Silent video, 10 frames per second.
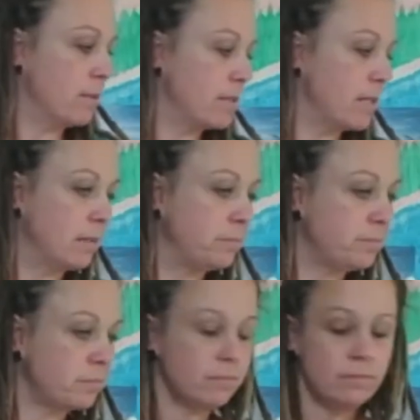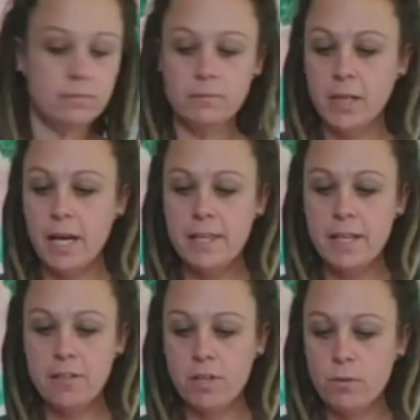wasn't it? And
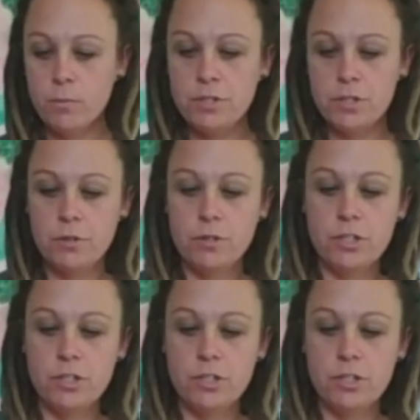then I think we'll do the